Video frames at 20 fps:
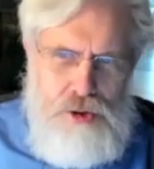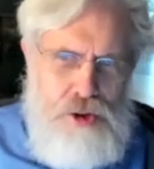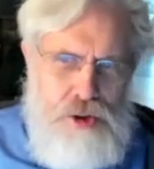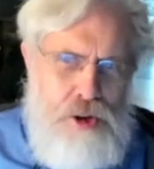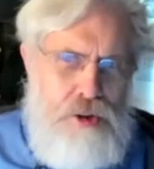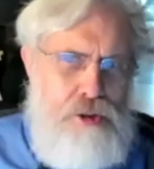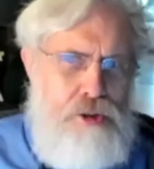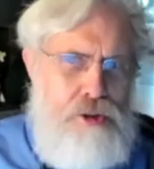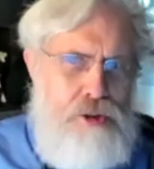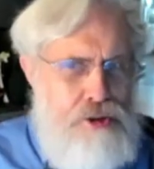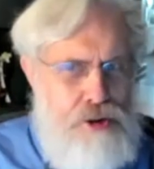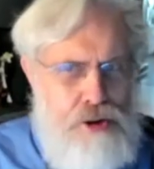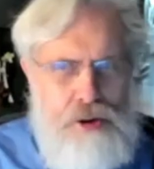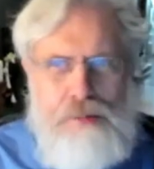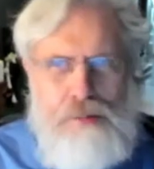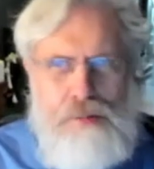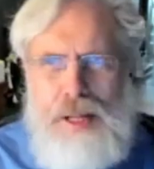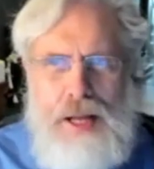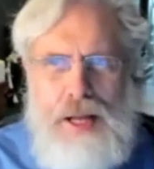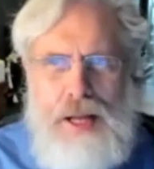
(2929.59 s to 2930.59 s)
you know,
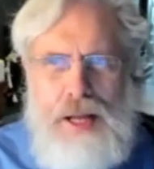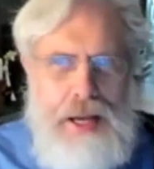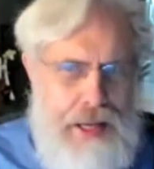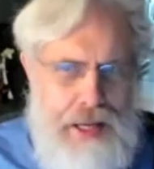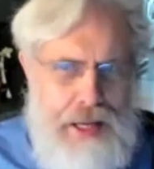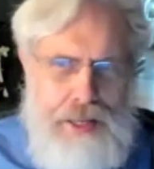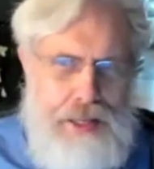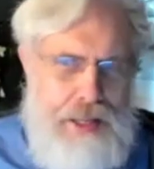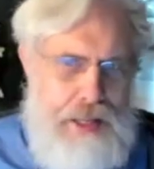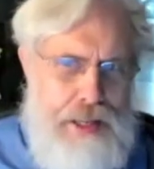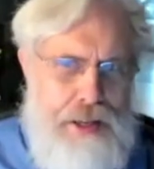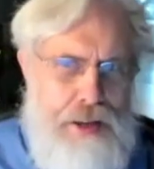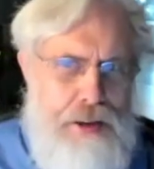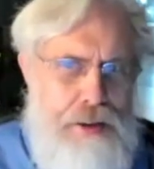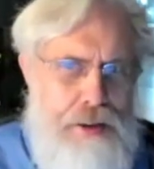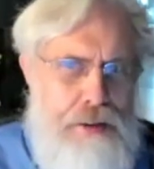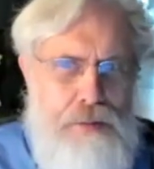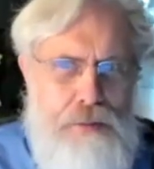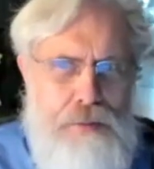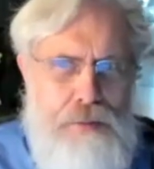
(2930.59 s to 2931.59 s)
germline editing
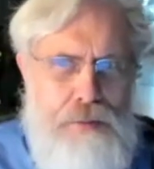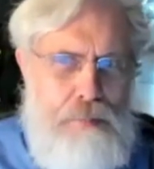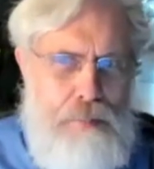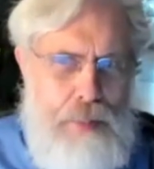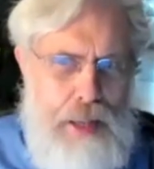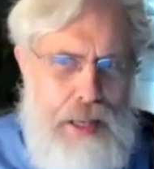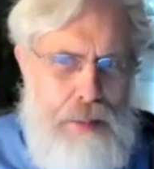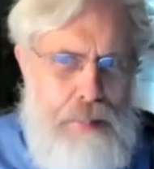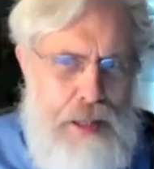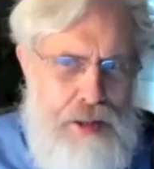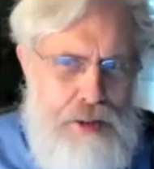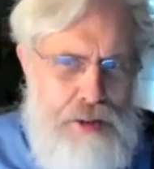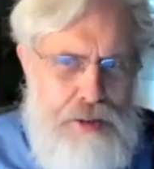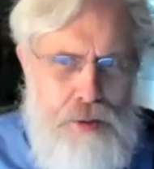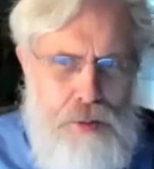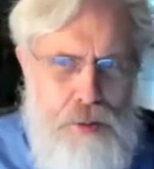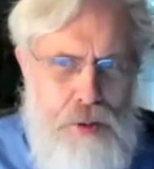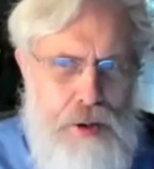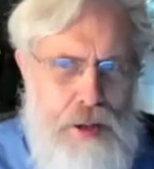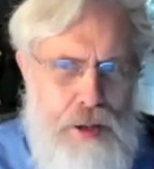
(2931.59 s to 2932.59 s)
of babies
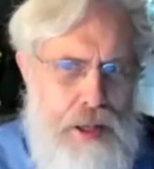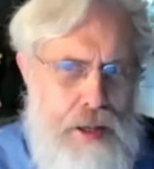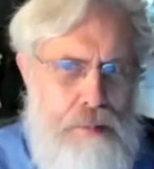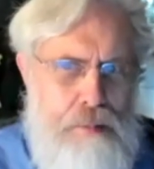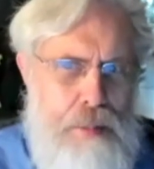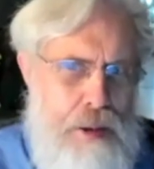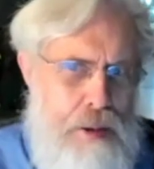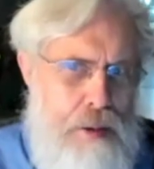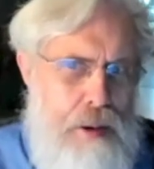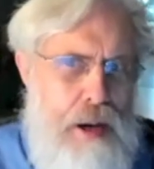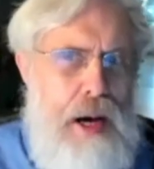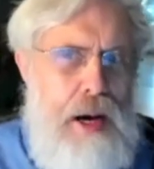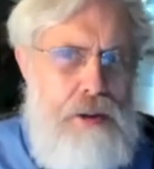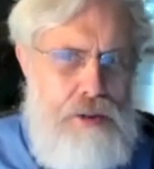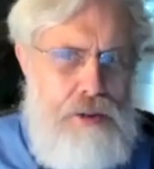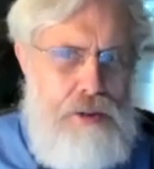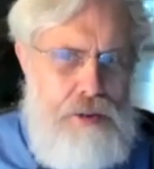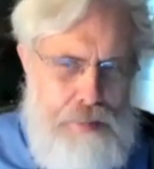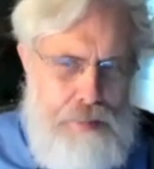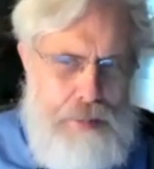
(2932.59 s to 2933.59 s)
in order to get blue eyes
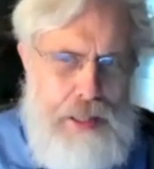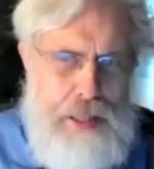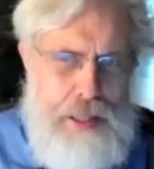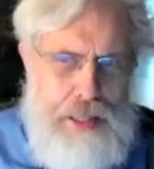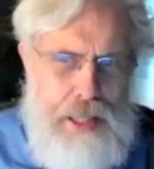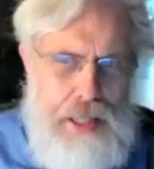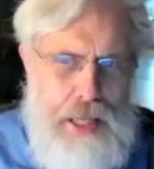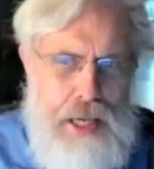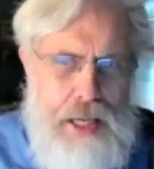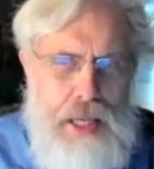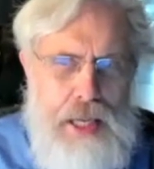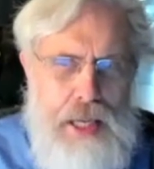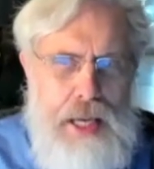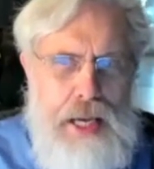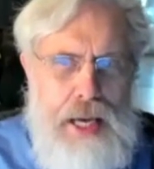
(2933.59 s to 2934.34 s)
or something like that.